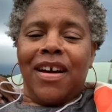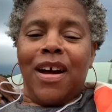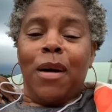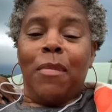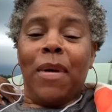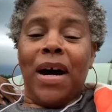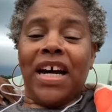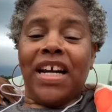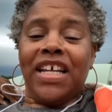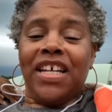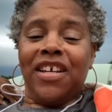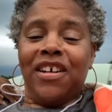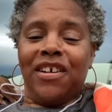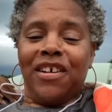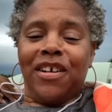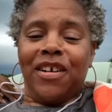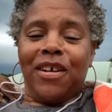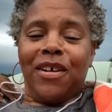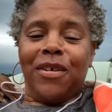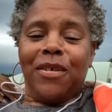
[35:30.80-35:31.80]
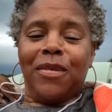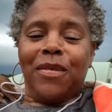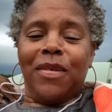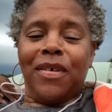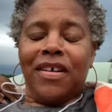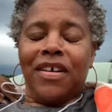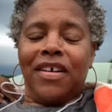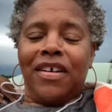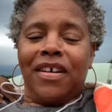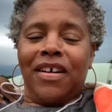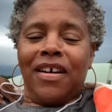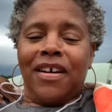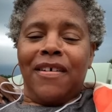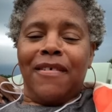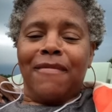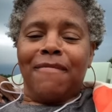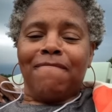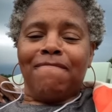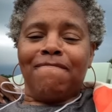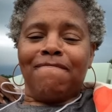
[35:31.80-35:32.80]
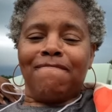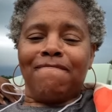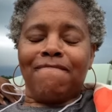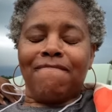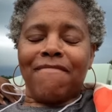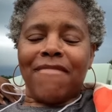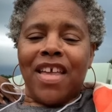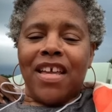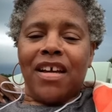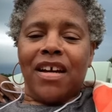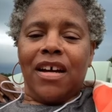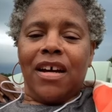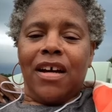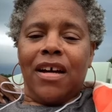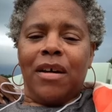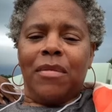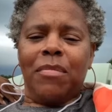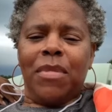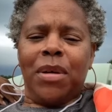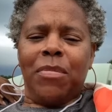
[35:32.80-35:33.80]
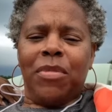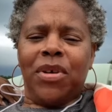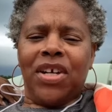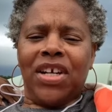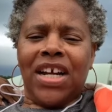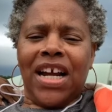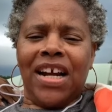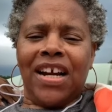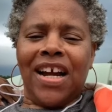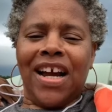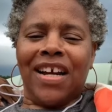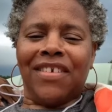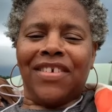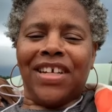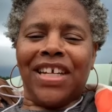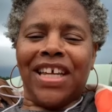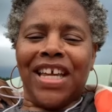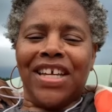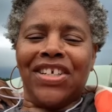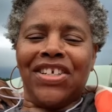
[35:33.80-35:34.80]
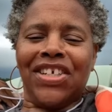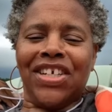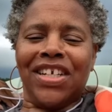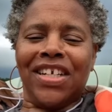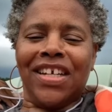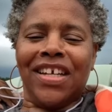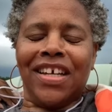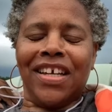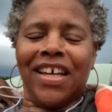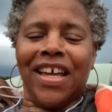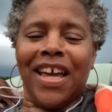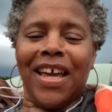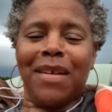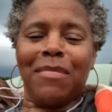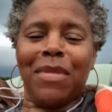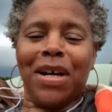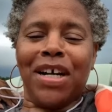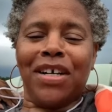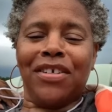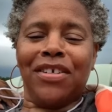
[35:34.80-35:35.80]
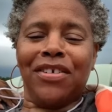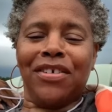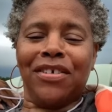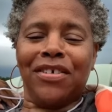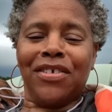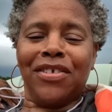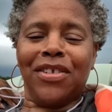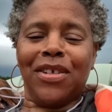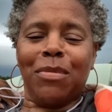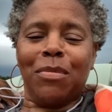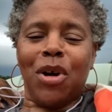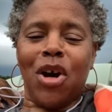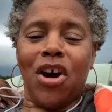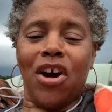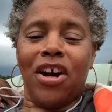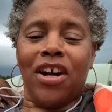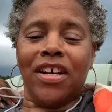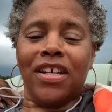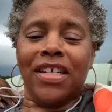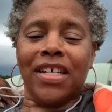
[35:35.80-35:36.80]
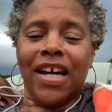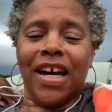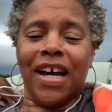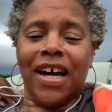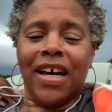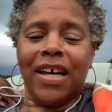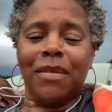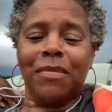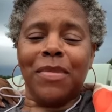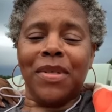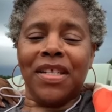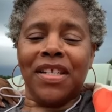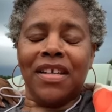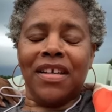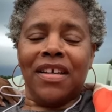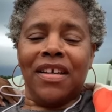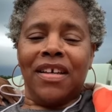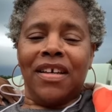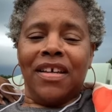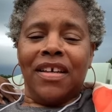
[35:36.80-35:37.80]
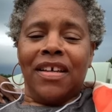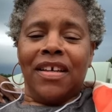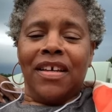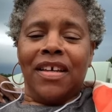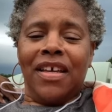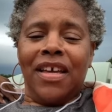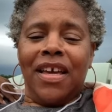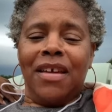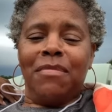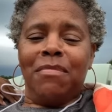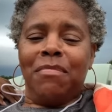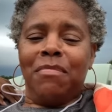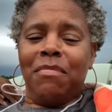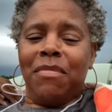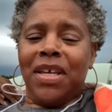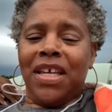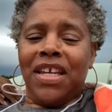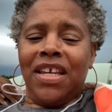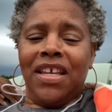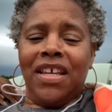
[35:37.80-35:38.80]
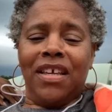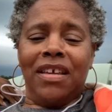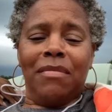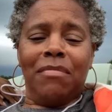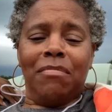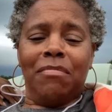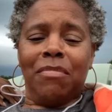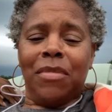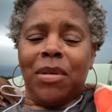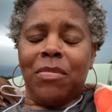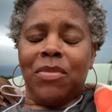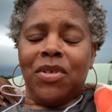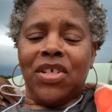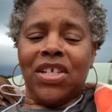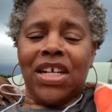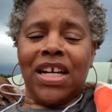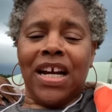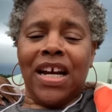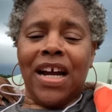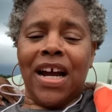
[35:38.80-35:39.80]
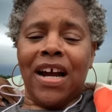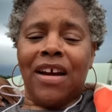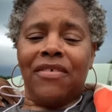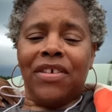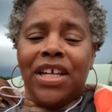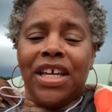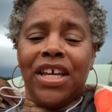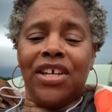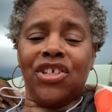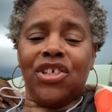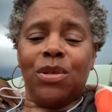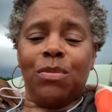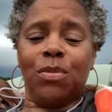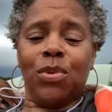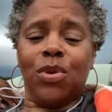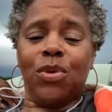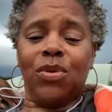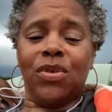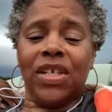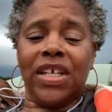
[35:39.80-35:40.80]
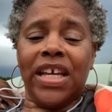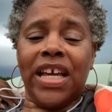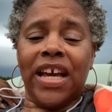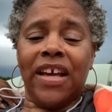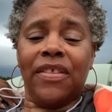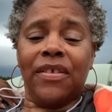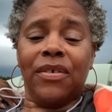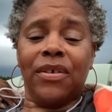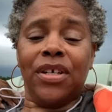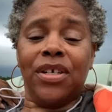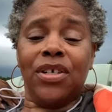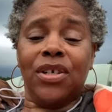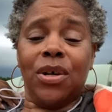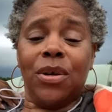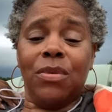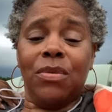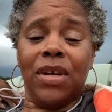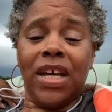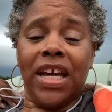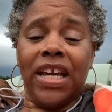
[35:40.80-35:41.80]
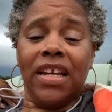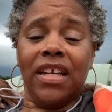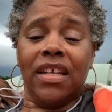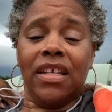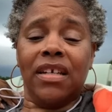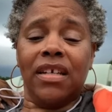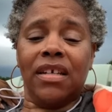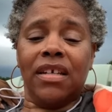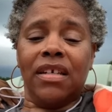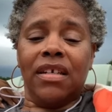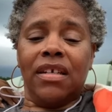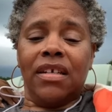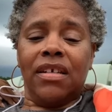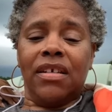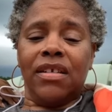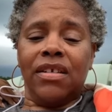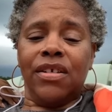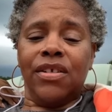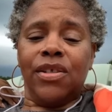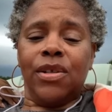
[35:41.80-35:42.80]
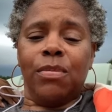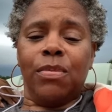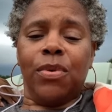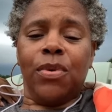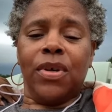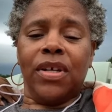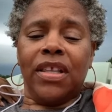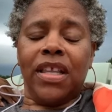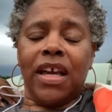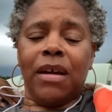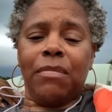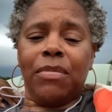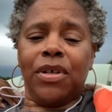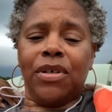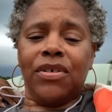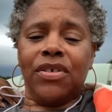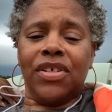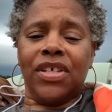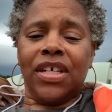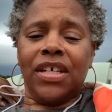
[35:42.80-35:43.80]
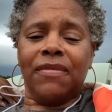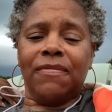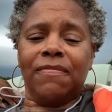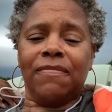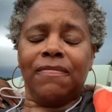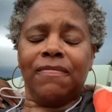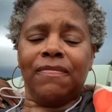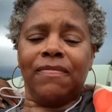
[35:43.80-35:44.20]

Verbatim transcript: About a year ago, um, a member in our congregation came under some hard times, and many members in our congregation pulled together and donated to support that person.